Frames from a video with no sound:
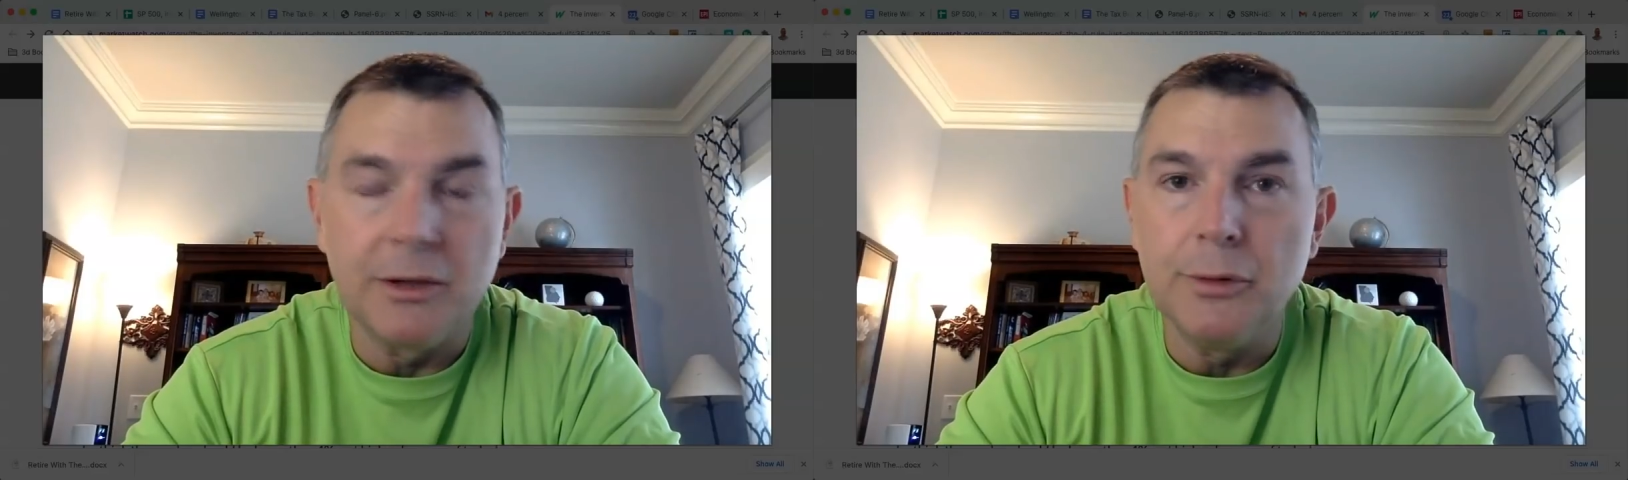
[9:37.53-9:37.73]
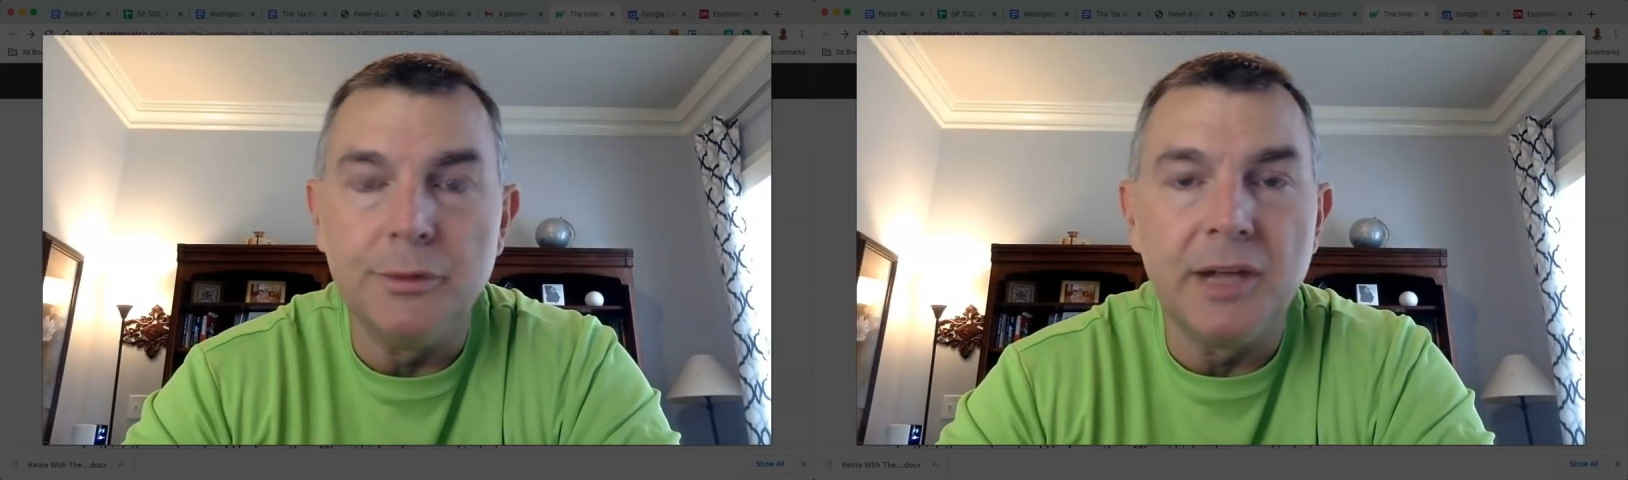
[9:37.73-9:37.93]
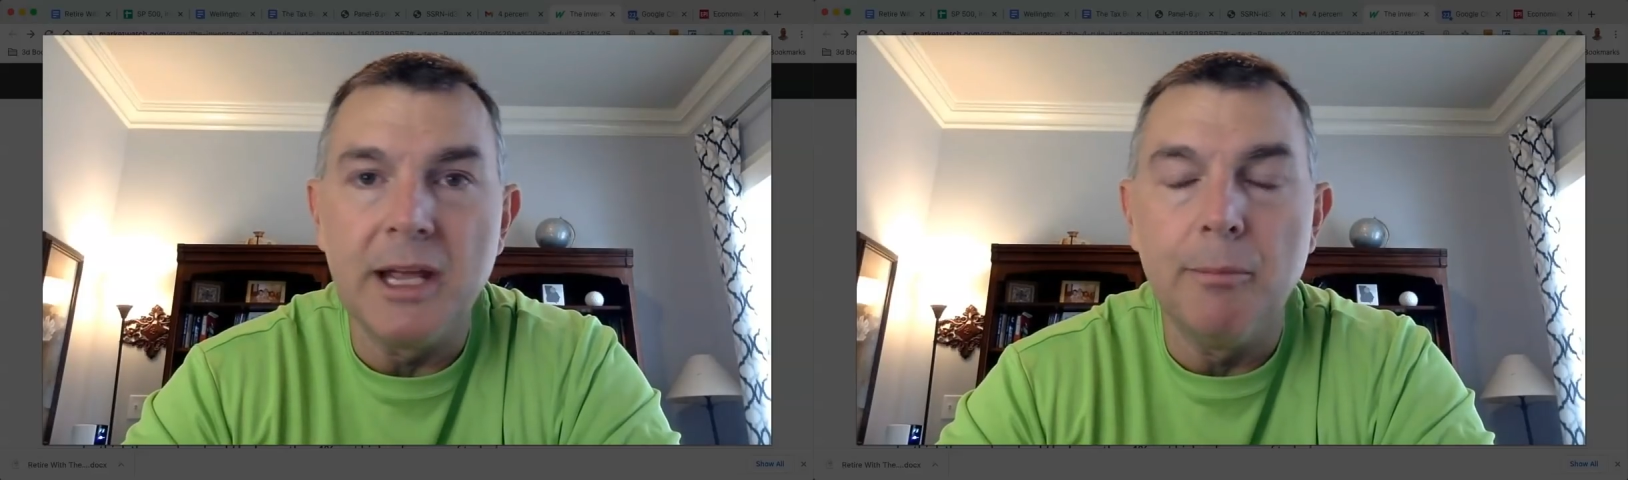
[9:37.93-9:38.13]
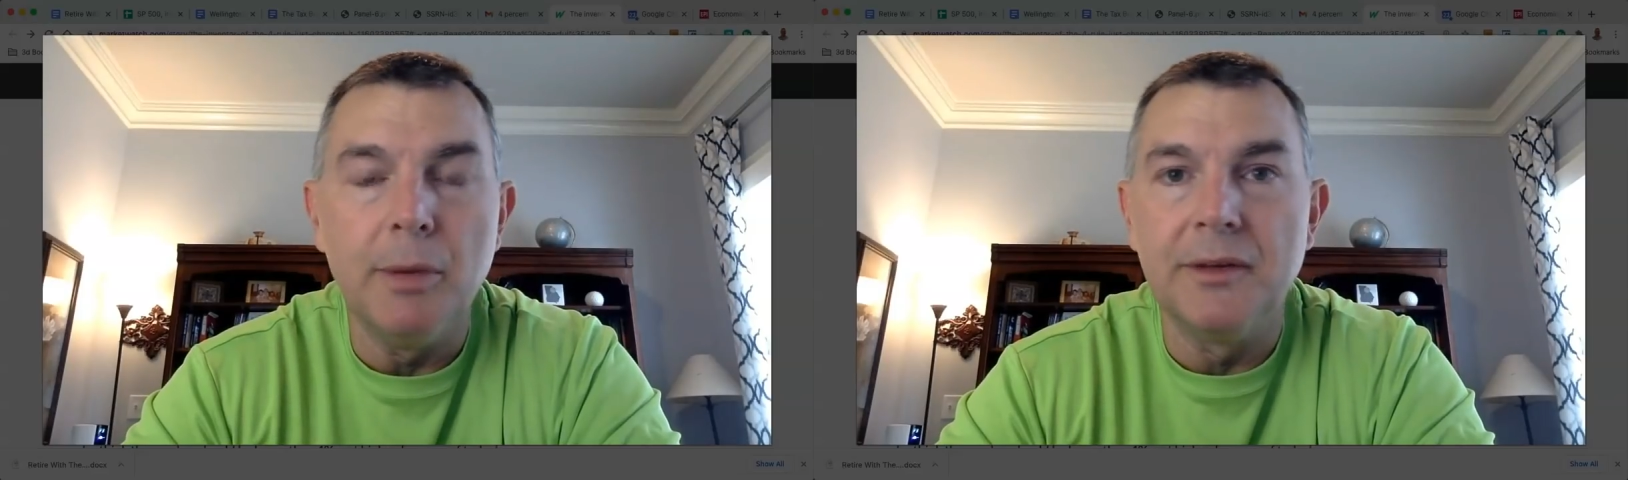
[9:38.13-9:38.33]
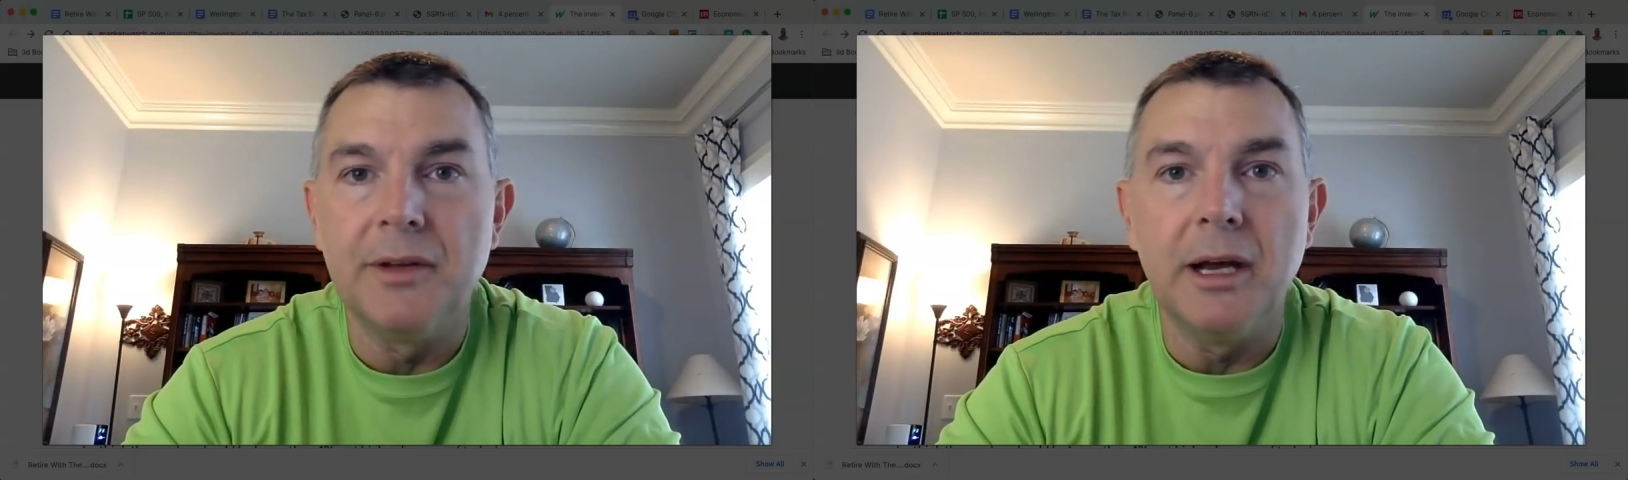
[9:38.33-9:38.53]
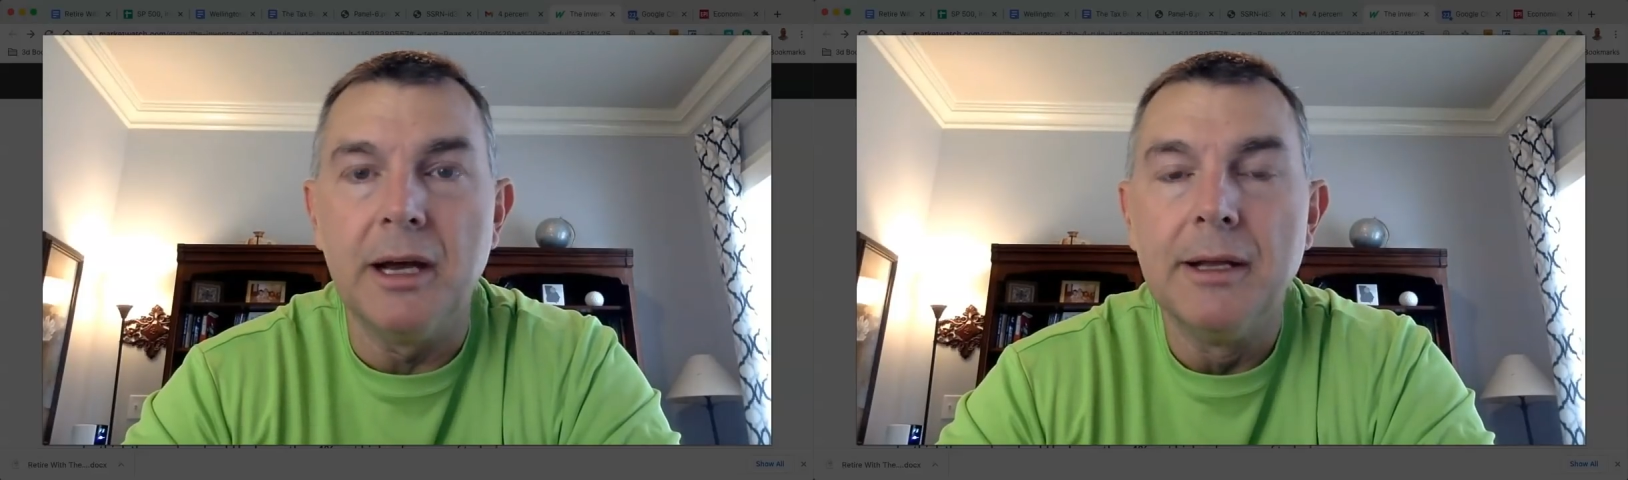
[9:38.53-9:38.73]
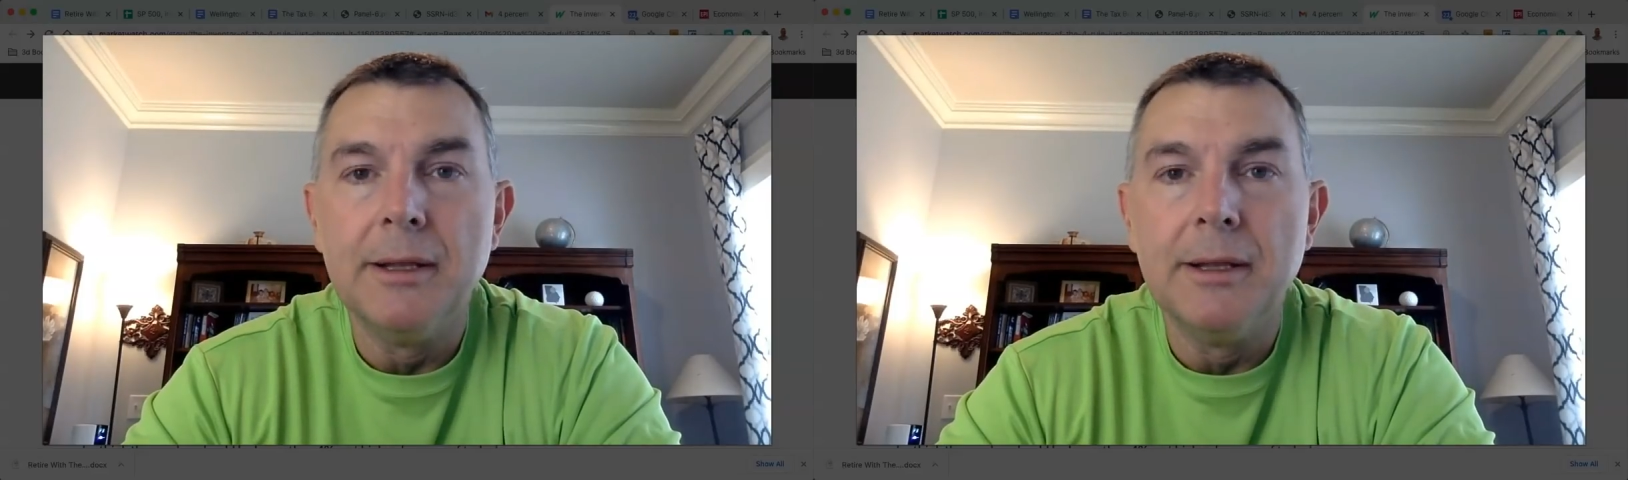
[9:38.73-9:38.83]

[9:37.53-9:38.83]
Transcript: to dude's name, but uh,